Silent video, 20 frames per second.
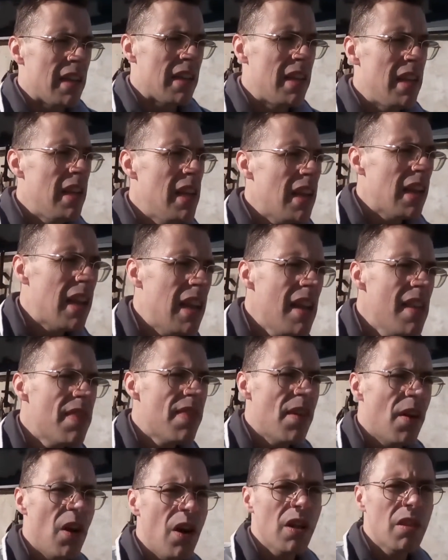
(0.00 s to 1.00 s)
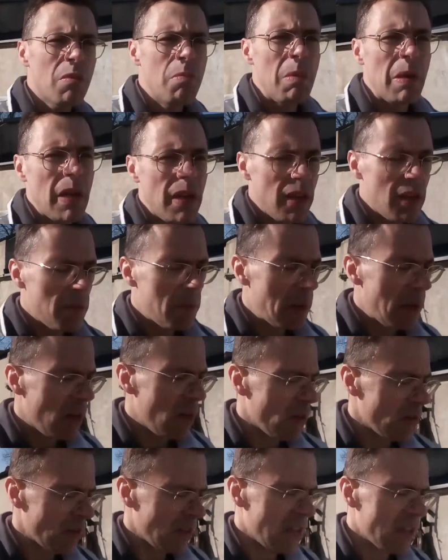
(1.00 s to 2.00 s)
he he taught me
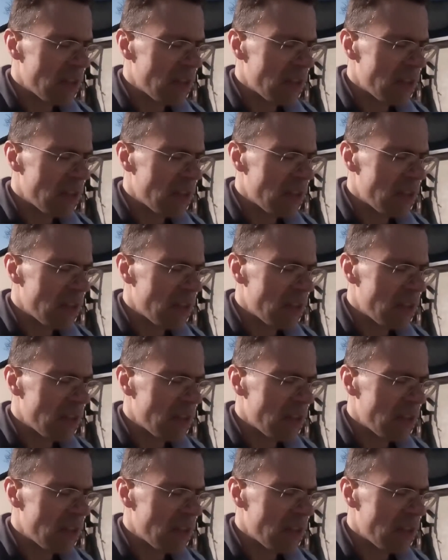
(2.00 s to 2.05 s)
about